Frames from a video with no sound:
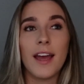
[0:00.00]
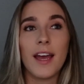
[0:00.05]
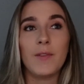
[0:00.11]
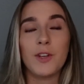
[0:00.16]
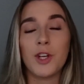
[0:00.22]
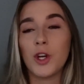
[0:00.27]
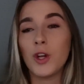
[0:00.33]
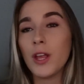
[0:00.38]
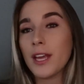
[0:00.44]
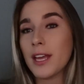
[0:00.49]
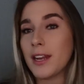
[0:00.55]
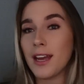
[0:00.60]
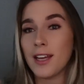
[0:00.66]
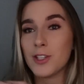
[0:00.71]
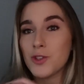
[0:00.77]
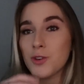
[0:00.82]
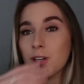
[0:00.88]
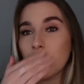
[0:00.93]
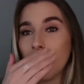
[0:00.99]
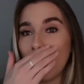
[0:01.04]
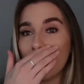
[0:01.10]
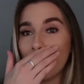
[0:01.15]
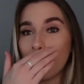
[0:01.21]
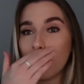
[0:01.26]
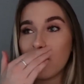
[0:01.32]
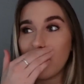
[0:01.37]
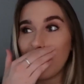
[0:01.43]
if you're like an entry
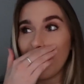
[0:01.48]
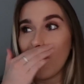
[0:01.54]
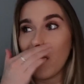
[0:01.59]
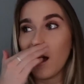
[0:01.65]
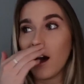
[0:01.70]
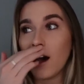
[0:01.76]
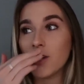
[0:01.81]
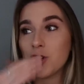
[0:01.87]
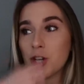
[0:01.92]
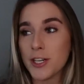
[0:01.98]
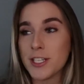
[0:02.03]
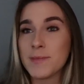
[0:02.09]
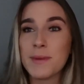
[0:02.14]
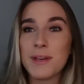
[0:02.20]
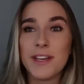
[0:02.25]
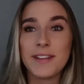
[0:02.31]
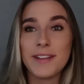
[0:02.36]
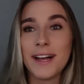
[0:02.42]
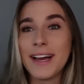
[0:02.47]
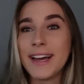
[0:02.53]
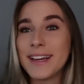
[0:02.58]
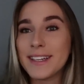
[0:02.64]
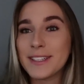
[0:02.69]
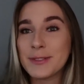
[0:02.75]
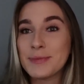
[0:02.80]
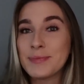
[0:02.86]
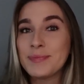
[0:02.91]
level, trust me,
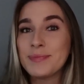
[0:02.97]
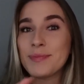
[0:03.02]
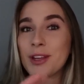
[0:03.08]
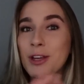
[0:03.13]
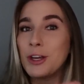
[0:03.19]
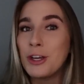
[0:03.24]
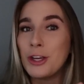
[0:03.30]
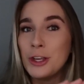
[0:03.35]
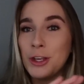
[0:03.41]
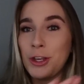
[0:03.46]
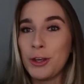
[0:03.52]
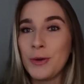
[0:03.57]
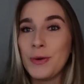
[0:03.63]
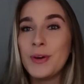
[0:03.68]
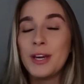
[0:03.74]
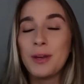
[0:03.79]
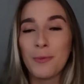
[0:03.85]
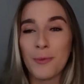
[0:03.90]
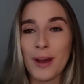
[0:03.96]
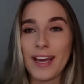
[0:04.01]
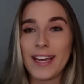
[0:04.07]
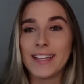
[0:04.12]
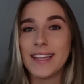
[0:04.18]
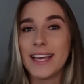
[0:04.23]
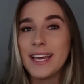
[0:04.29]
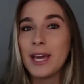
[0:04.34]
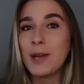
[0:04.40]
like, you can
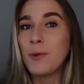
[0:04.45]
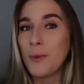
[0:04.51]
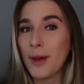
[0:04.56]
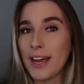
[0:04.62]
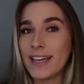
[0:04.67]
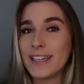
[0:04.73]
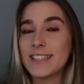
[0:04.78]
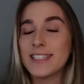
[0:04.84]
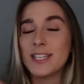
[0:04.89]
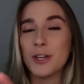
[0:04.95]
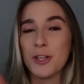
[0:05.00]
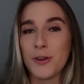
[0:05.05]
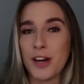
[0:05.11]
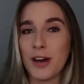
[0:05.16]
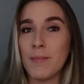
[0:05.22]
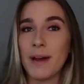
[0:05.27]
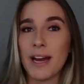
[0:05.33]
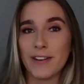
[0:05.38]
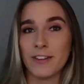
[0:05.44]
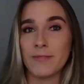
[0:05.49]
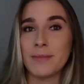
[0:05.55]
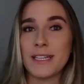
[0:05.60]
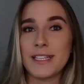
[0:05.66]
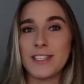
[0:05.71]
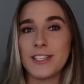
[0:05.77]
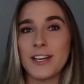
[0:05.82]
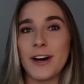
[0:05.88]
wait, they can wait until you come back from
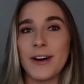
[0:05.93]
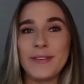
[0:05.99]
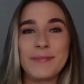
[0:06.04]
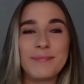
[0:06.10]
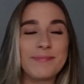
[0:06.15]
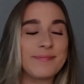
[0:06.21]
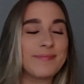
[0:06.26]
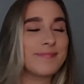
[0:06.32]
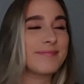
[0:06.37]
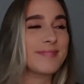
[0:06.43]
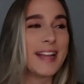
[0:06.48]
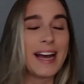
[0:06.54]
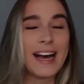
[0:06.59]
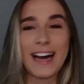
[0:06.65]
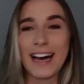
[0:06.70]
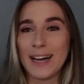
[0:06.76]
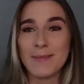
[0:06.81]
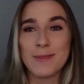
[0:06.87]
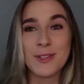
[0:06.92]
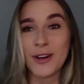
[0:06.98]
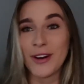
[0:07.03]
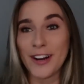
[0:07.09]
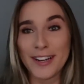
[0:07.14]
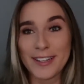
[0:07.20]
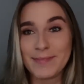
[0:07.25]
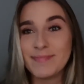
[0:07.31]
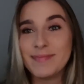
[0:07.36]
P T O. I'm
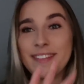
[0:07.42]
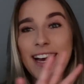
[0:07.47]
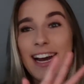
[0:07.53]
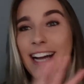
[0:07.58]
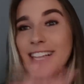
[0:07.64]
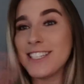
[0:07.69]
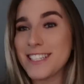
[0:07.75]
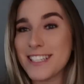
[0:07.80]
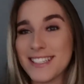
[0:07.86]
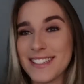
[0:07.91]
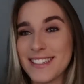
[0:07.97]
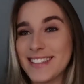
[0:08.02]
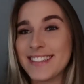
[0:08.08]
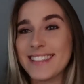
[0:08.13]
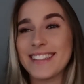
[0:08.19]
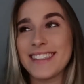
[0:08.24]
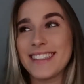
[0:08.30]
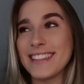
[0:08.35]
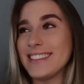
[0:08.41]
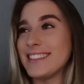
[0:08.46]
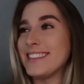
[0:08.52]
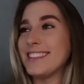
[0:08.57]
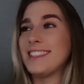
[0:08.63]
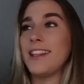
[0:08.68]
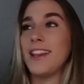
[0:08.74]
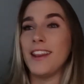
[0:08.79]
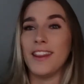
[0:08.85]
sorry. I just,
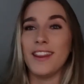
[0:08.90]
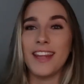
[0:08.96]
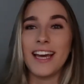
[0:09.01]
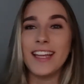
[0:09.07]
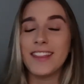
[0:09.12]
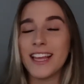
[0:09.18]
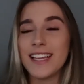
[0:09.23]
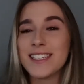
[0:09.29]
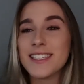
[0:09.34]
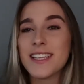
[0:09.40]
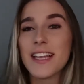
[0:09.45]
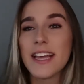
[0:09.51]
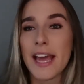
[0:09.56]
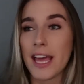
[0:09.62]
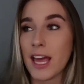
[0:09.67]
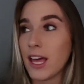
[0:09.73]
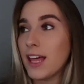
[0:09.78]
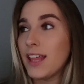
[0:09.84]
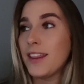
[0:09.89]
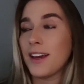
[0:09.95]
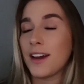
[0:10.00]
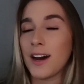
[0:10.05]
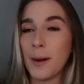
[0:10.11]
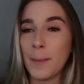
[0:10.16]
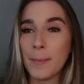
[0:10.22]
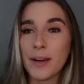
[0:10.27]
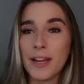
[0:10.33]
unless like the
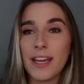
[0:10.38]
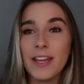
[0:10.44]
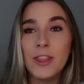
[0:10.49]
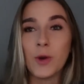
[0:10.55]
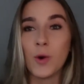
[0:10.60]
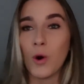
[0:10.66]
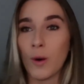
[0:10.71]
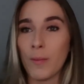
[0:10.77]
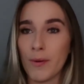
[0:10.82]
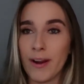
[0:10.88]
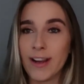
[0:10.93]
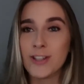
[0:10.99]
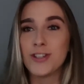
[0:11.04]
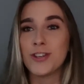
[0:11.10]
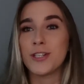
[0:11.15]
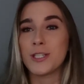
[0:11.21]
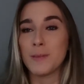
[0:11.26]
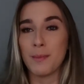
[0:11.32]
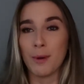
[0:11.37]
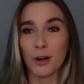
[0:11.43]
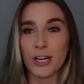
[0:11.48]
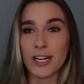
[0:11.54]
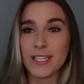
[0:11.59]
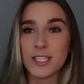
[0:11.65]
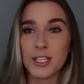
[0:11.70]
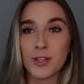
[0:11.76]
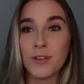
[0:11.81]
company and the corporation is
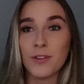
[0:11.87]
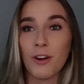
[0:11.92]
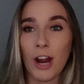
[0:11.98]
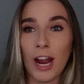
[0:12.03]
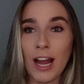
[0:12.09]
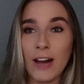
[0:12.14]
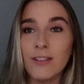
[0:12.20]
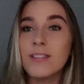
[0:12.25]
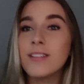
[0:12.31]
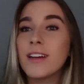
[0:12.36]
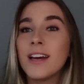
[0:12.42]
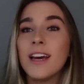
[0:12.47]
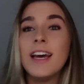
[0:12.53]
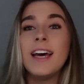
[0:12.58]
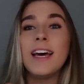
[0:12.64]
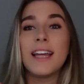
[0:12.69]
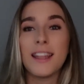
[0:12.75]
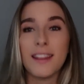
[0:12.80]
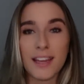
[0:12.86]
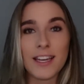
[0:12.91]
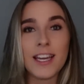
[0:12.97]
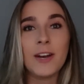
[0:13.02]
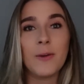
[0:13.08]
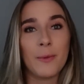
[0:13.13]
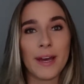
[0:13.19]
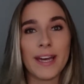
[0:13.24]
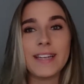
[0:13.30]
burning to the ground, they
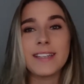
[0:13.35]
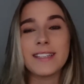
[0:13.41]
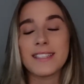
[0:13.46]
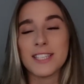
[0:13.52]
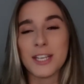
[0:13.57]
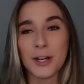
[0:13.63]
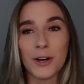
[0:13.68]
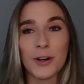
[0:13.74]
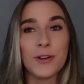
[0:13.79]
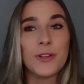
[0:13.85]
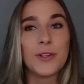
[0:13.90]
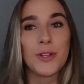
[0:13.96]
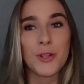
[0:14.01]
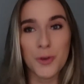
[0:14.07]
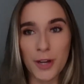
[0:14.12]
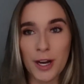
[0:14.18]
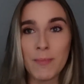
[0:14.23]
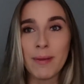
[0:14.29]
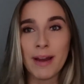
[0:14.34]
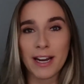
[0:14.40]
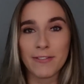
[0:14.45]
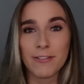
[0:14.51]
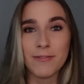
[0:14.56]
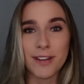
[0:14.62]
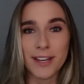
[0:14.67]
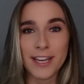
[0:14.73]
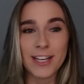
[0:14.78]
can wait until you come back
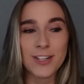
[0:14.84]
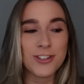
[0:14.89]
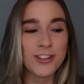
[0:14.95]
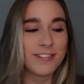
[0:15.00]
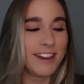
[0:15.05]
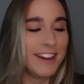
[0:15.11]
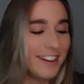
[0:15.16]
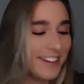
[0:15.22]
from vacation.